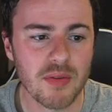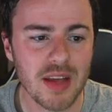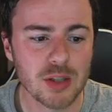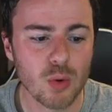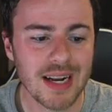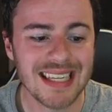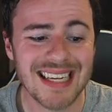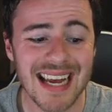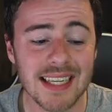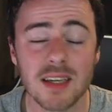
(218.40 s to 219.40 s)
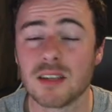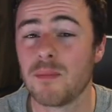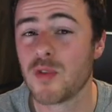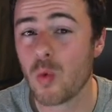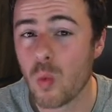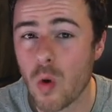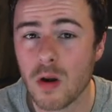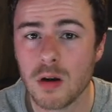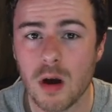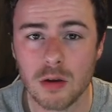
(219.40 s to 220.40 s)
this one is getting us up to
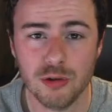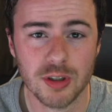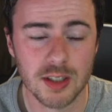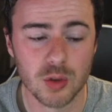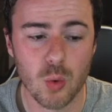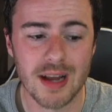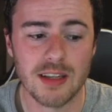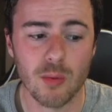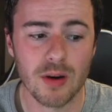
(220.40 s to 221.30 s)
121